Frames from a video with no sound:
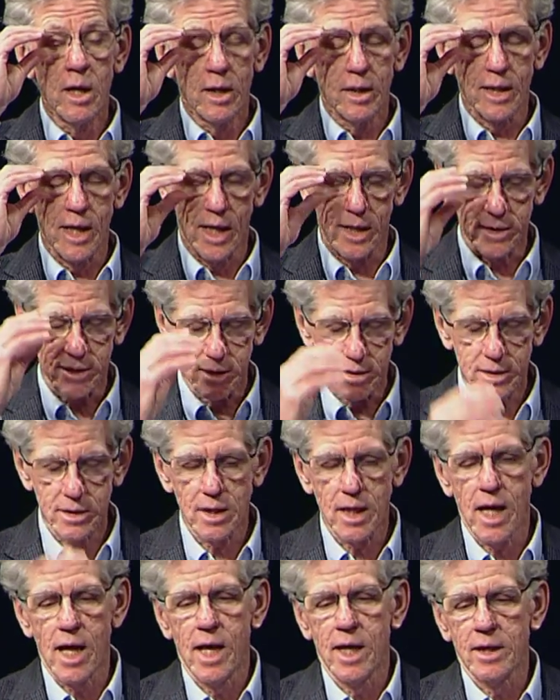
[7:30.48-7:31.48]
Yes,
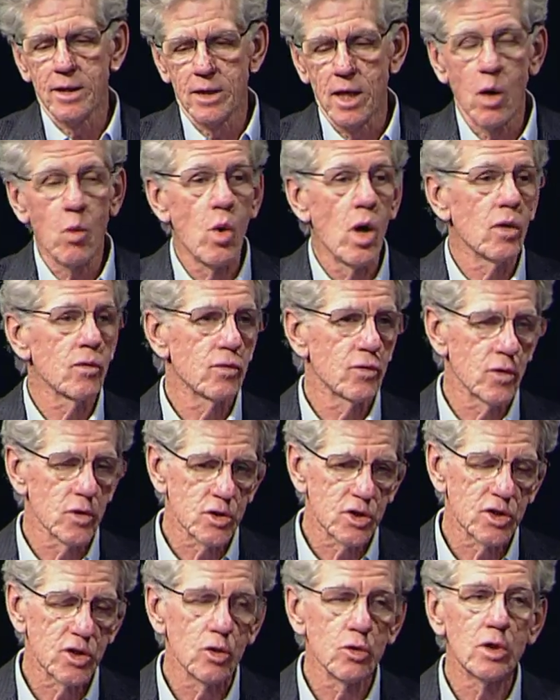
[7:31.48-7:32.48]
and well, they're
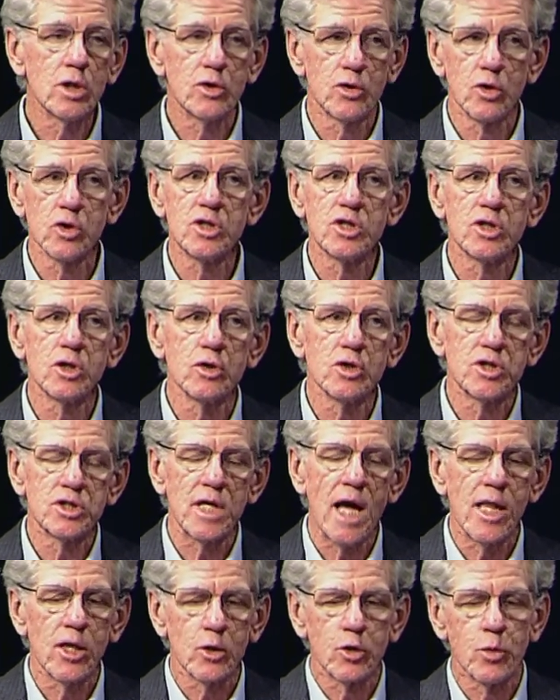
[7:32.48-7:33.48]
still
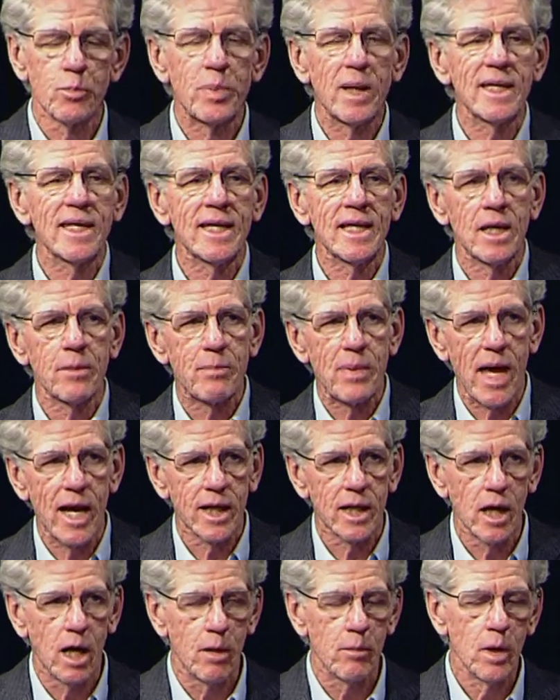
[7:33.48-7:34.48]
solid. They're picking it back
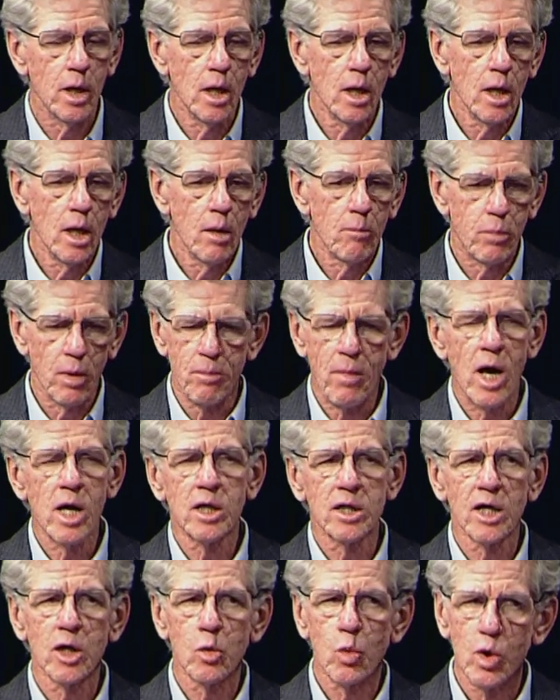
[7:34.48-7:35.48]
up. But
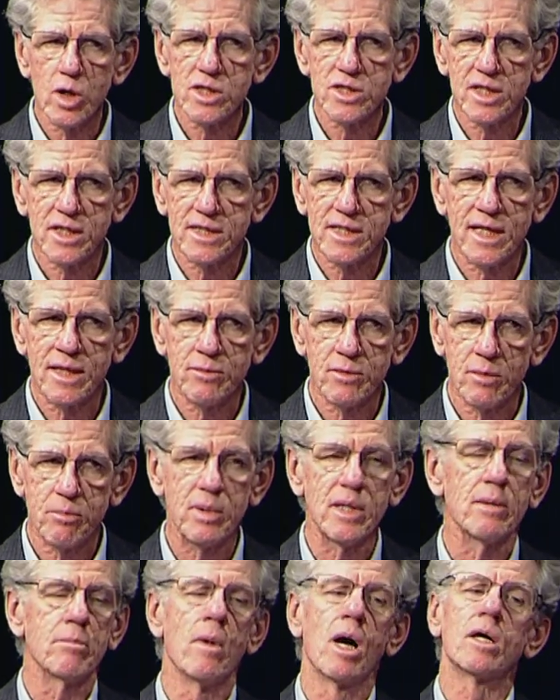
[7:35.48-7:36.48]
Montclair was the team to
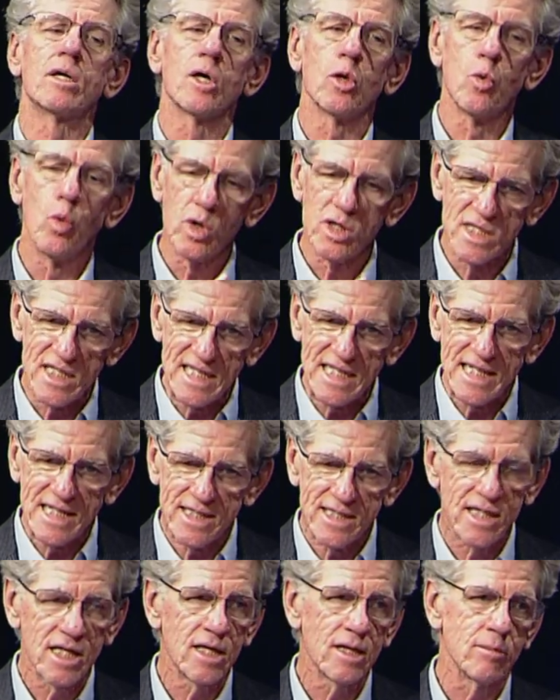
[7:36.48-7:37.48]
beat. Montclair was the
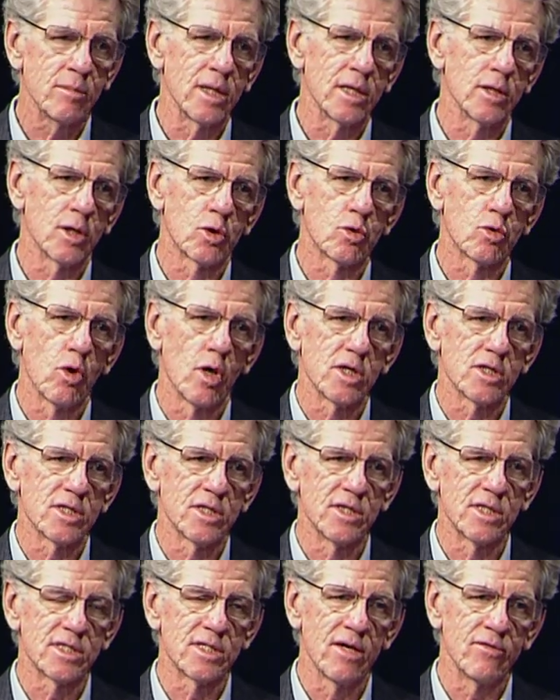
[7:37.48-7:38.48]
team in lacrosse in the
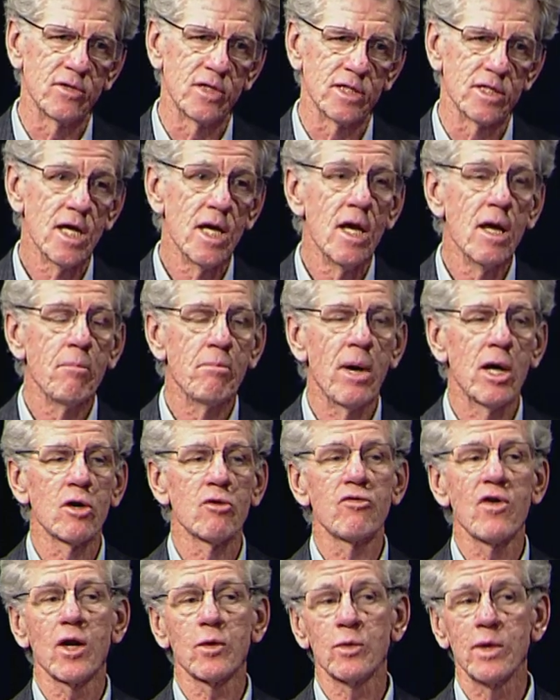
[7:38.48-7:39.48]
70s. Matter of
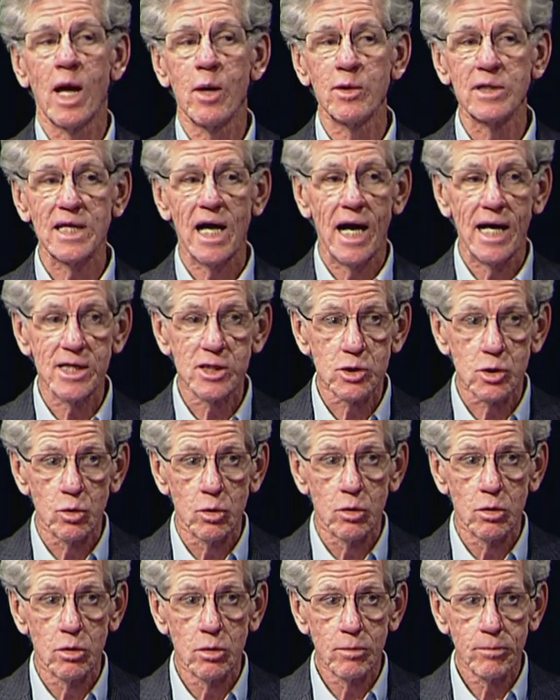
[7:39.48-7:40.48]
fact, when I went to high
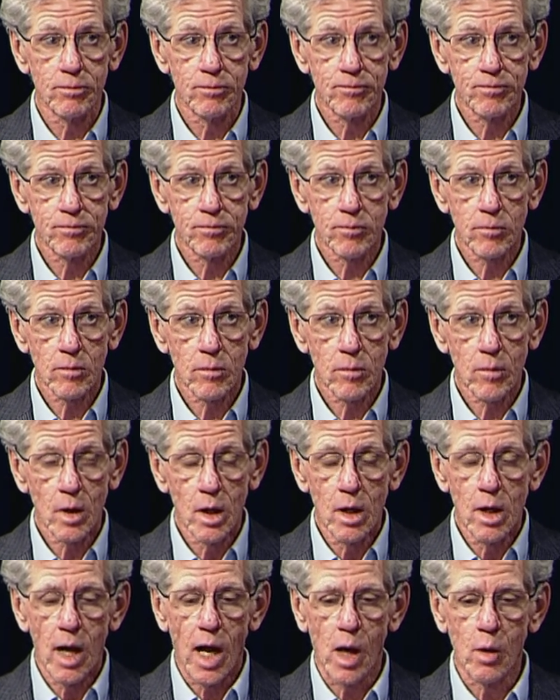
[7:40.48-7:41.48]
school,
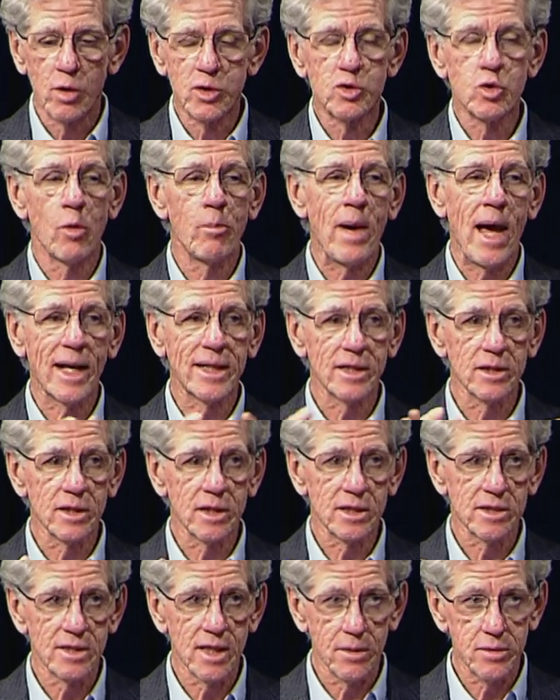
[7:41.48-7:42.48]
I went to Immaculate
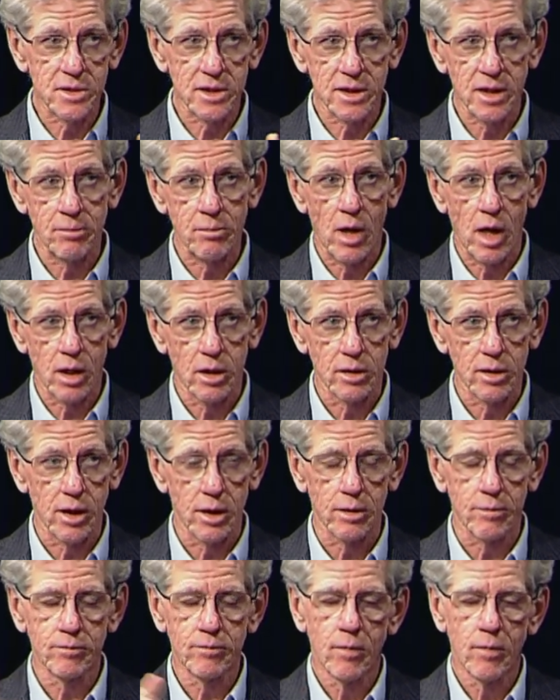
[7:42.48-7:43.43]
Conception in Montclair.